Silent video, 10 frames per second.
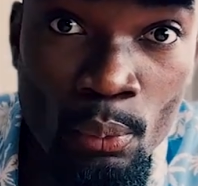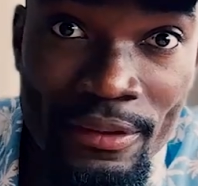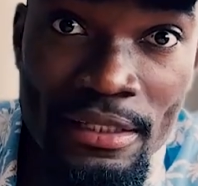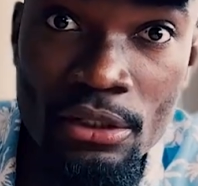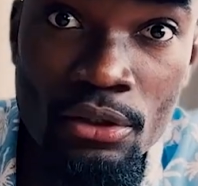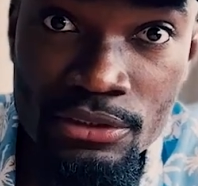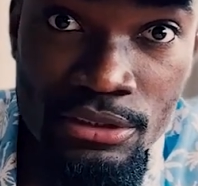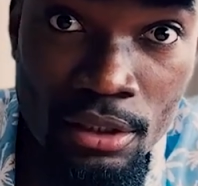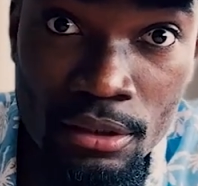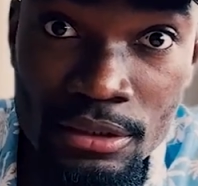with that
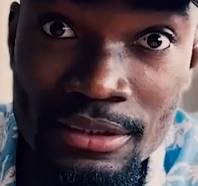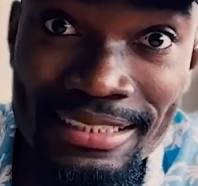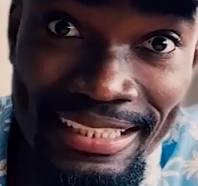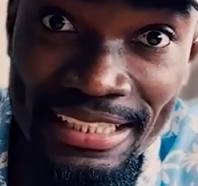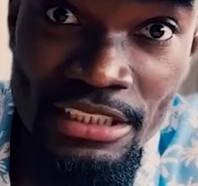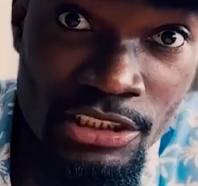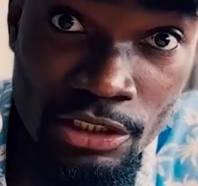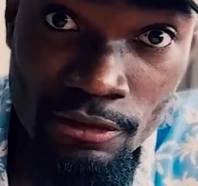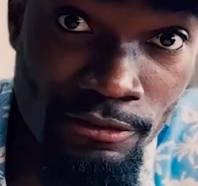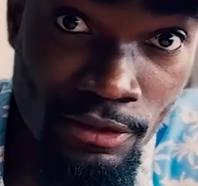$100 in
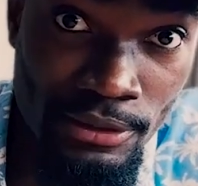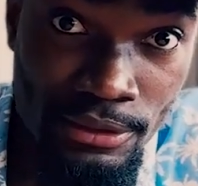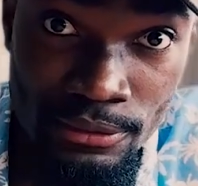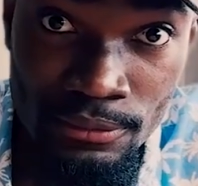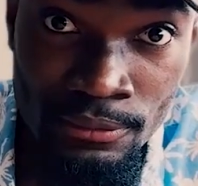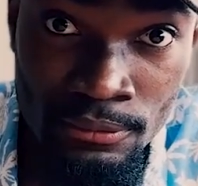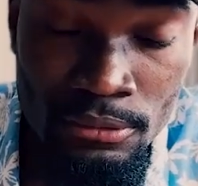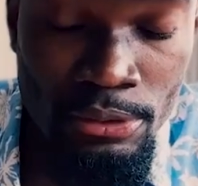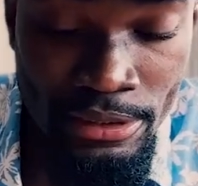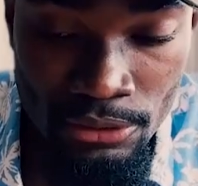your fund?
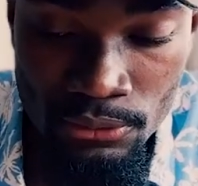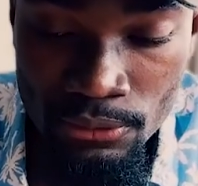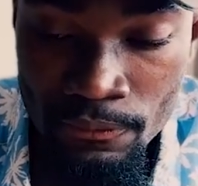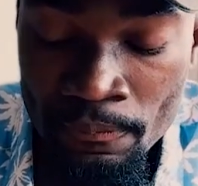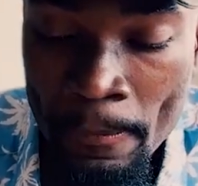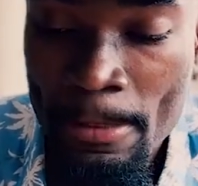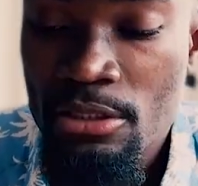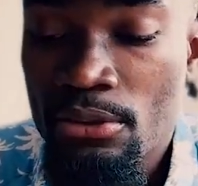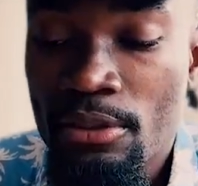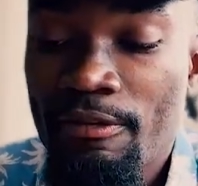Okay, cool.
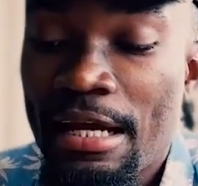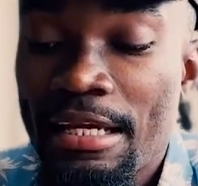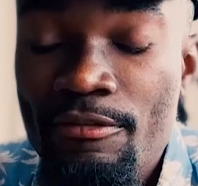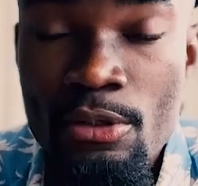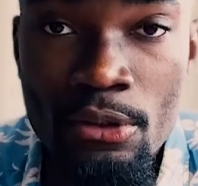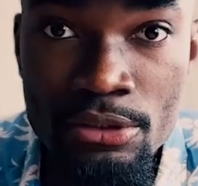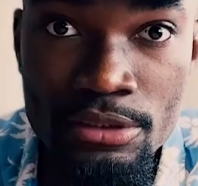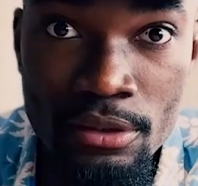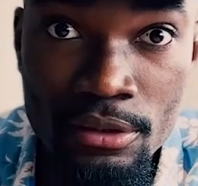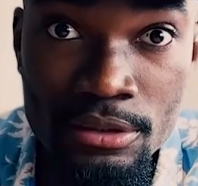So if I give you
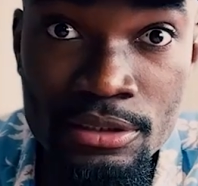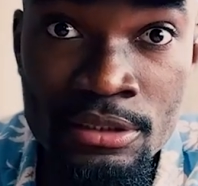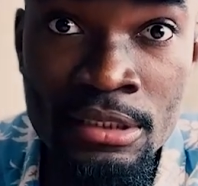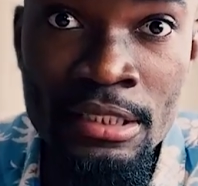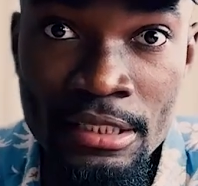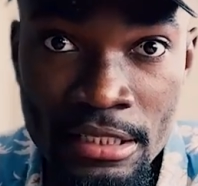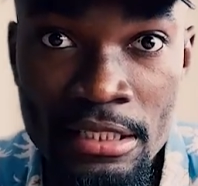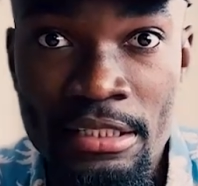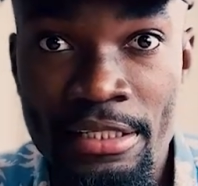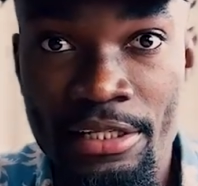$100,
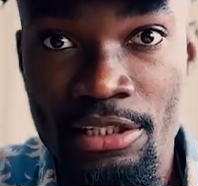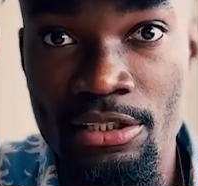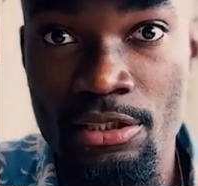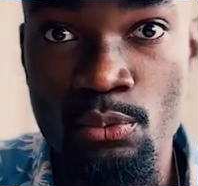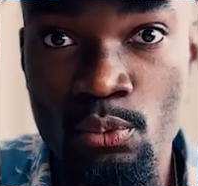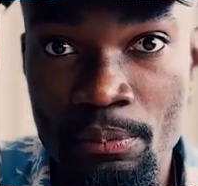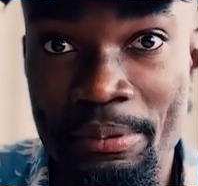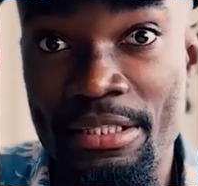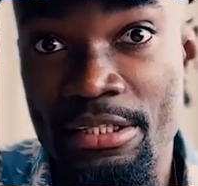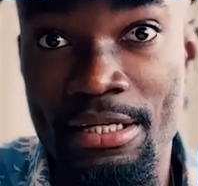here would
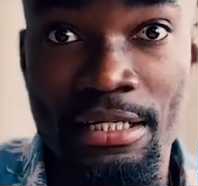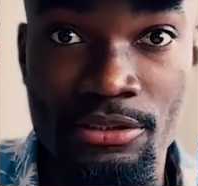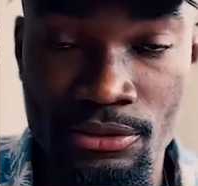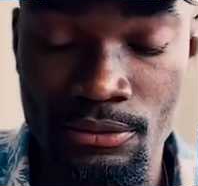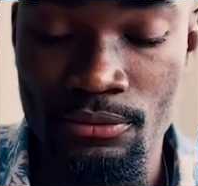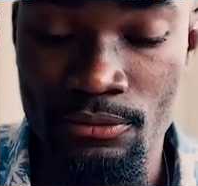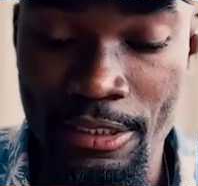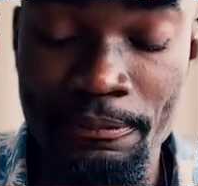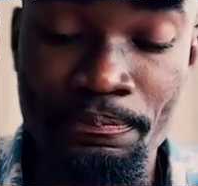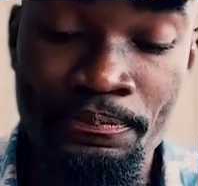be their answer,
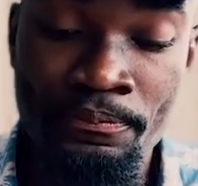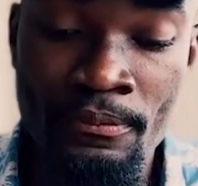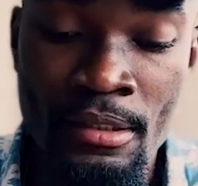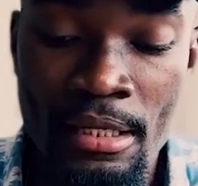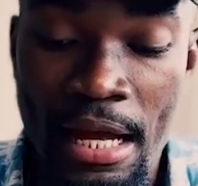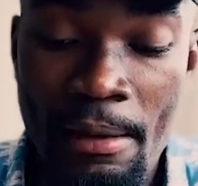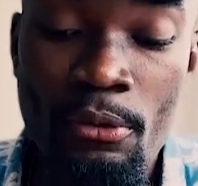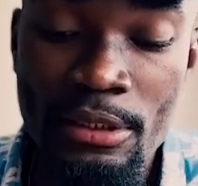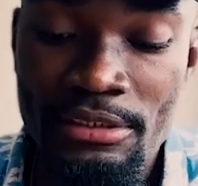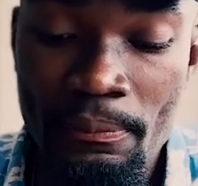right?
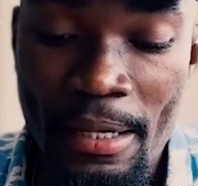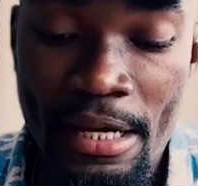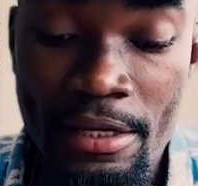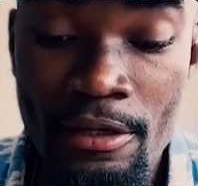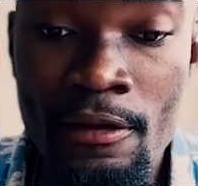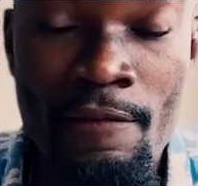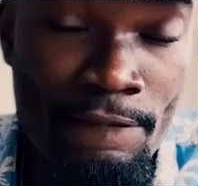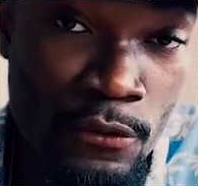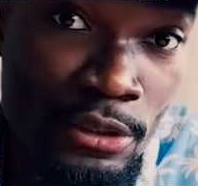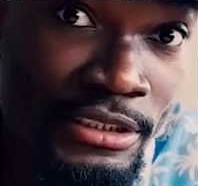I'm going to buy
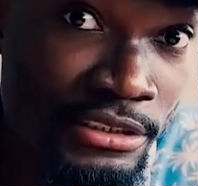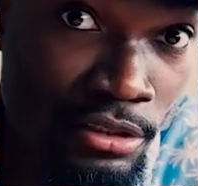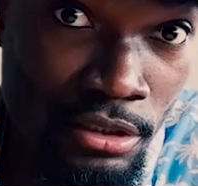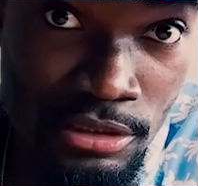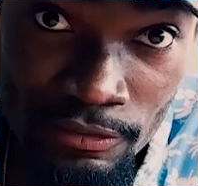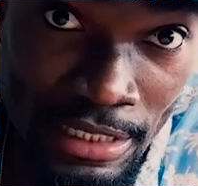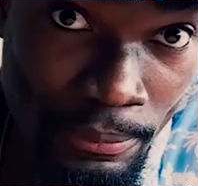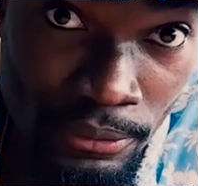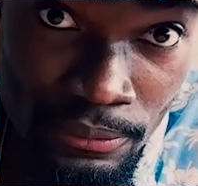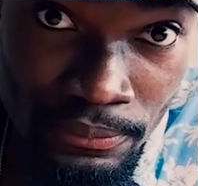$14 of
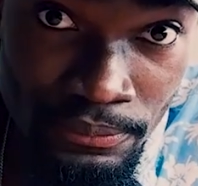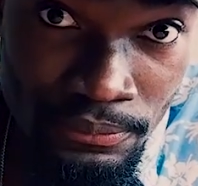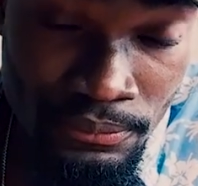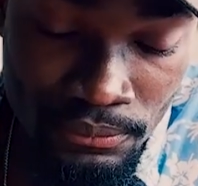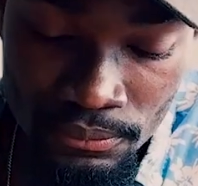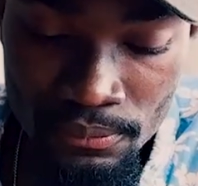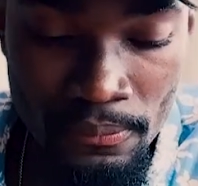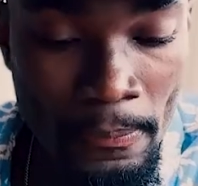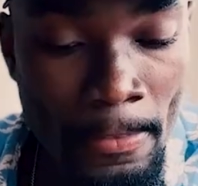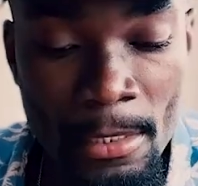Apple.
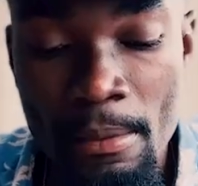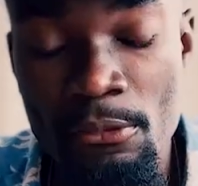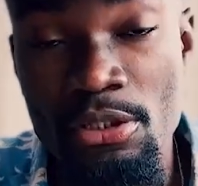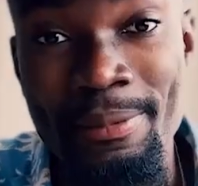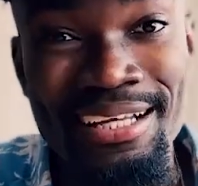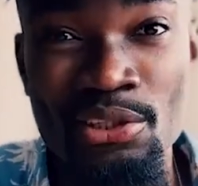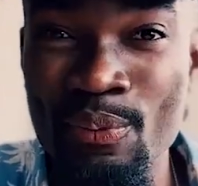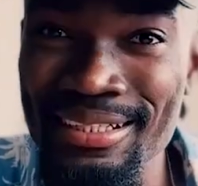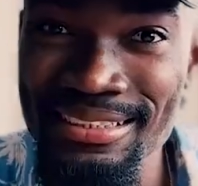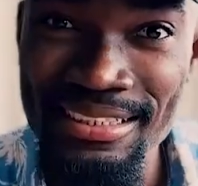I'm going to buy
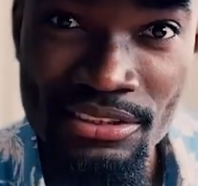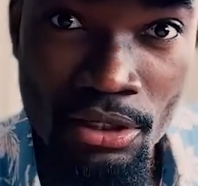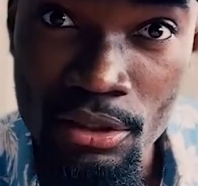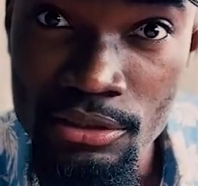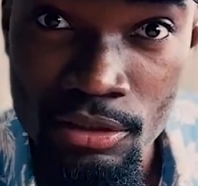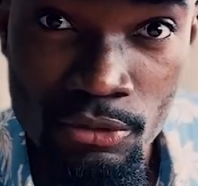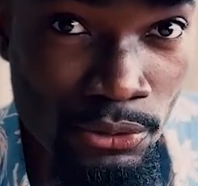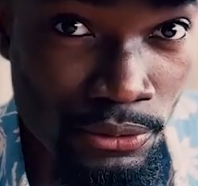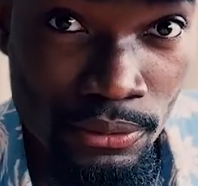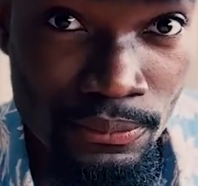$26 of
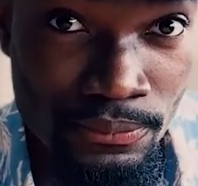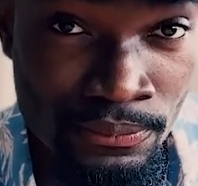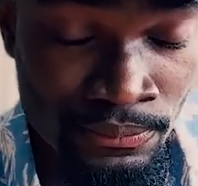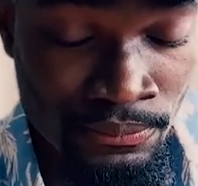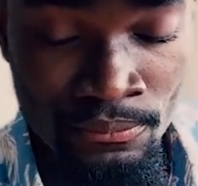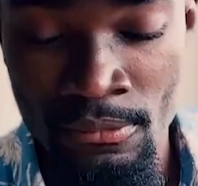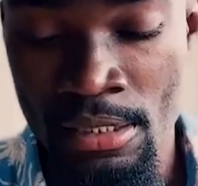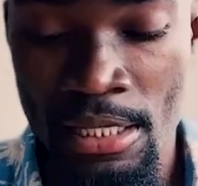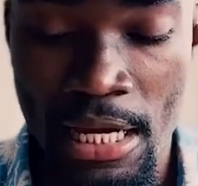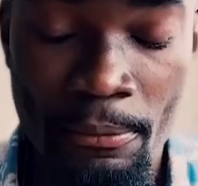Google.
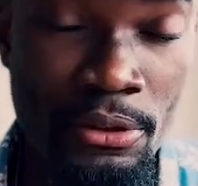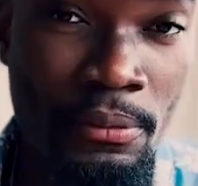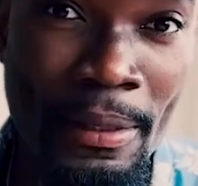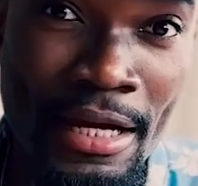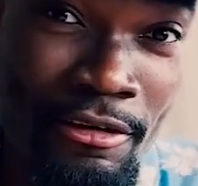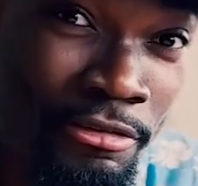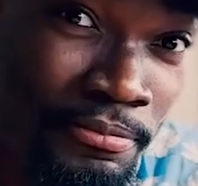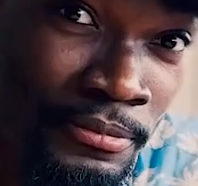I'm going to buy